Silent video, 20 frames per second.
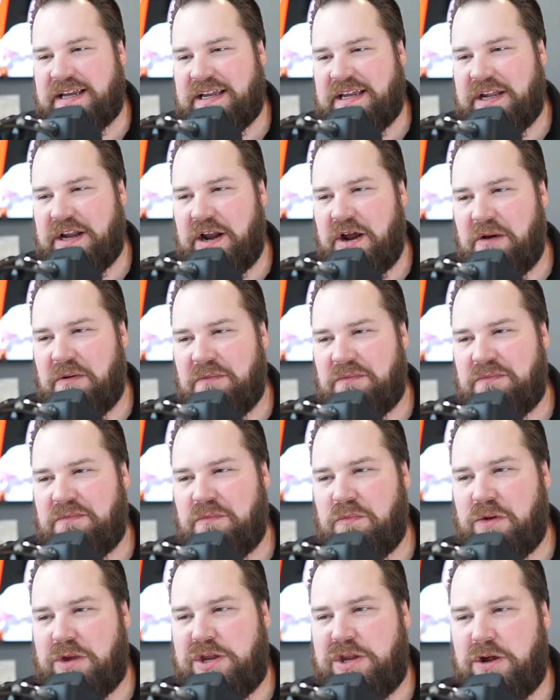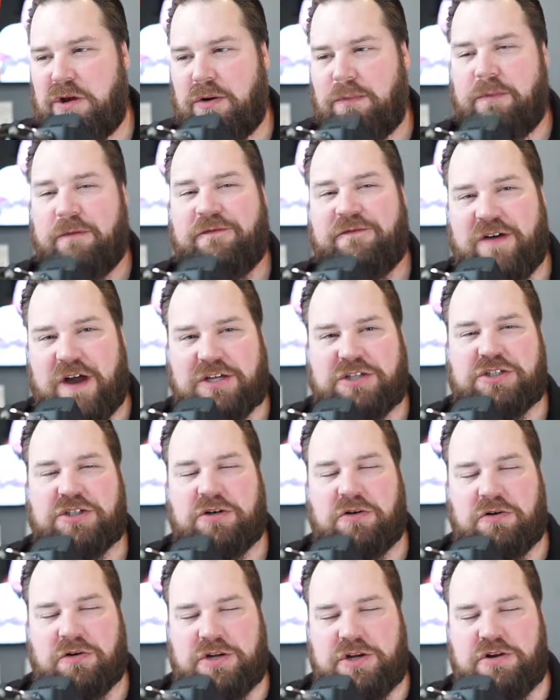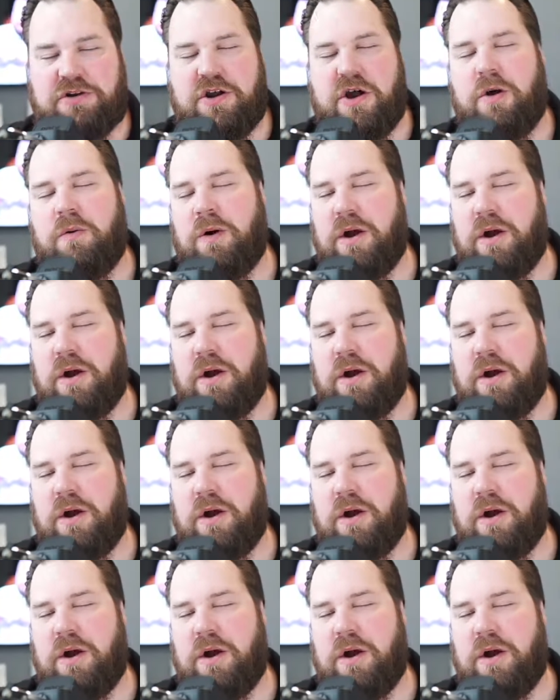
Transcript: when you're a professional and you know